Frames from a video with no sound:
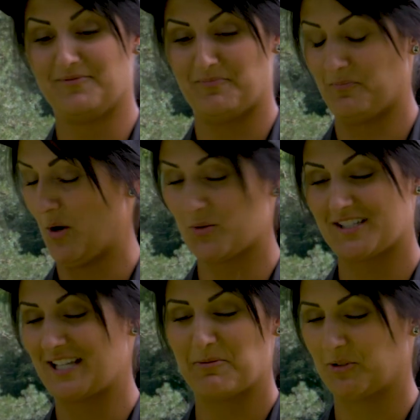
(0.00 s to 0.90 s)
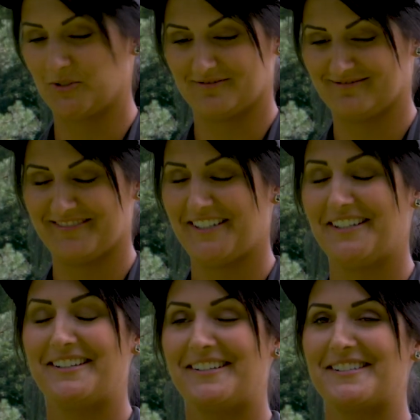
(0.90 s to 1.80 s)
most stable,
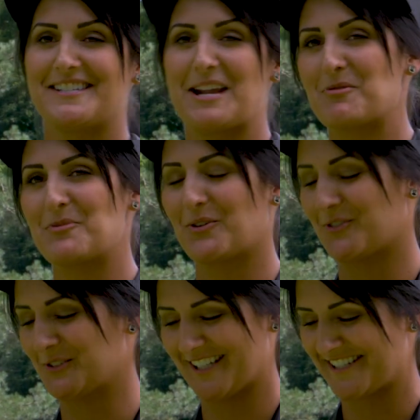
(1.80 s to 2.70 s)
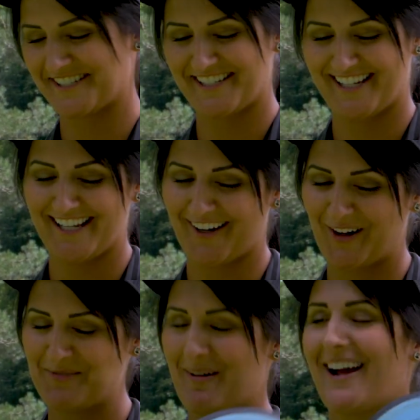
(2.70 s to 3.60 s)
beautiful disc
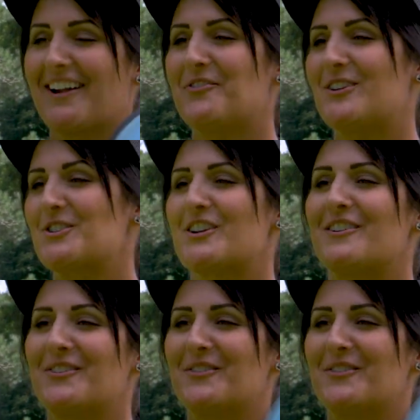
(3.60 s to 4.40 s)
are my Fission